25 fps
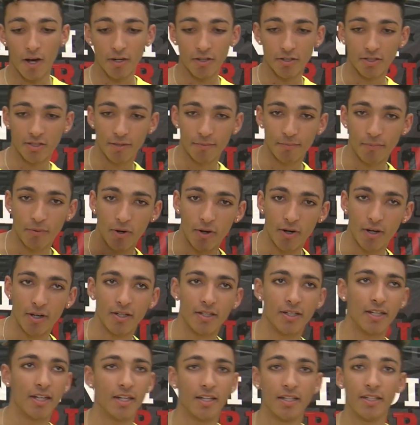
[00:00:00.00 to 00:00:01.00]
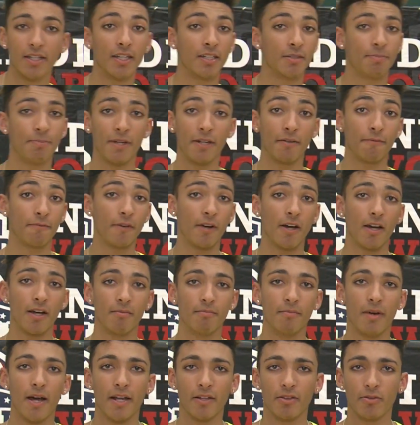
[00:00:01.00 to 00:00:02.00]
all the support. It's been
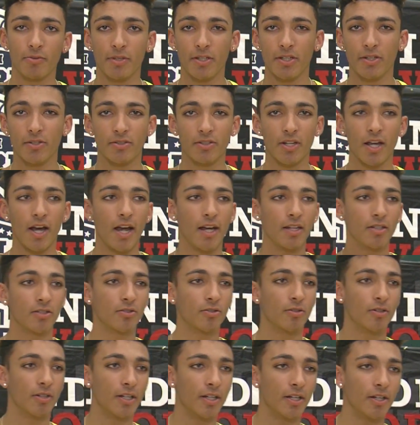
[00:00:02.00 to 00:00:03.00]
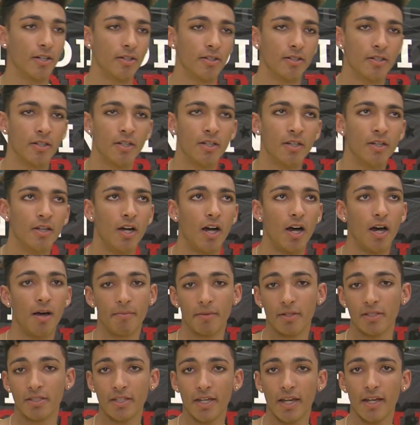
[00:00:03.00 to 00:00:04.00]
fun, my three years of high school here
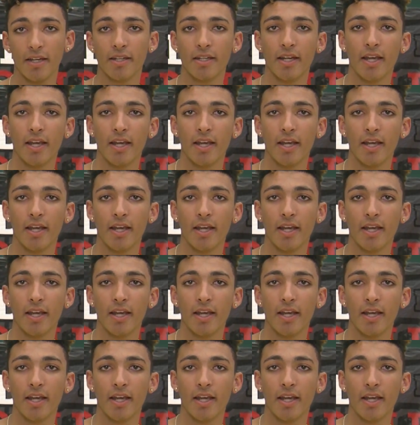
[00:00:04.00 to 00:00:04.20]
um, in San